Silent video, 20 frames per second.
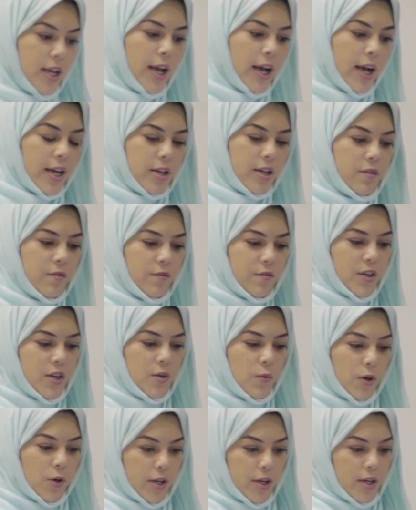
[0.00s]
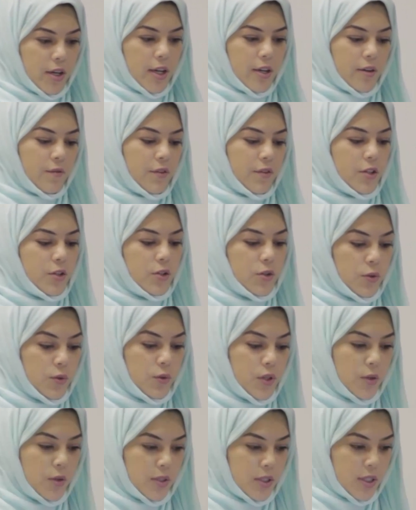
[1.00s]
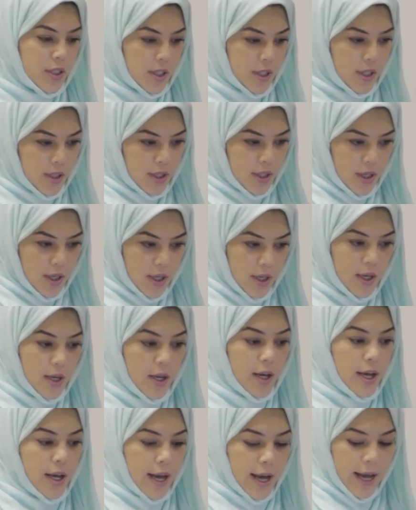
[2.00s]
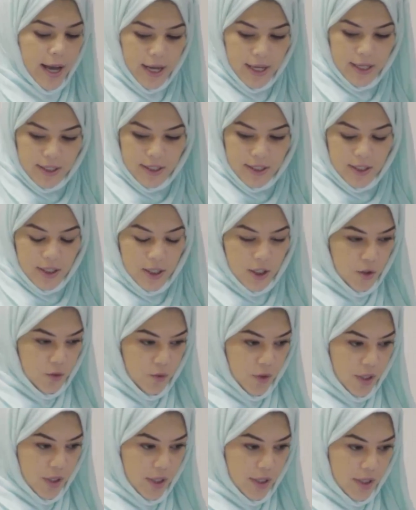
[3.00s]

and in V1 and V2 you'll see that the S is really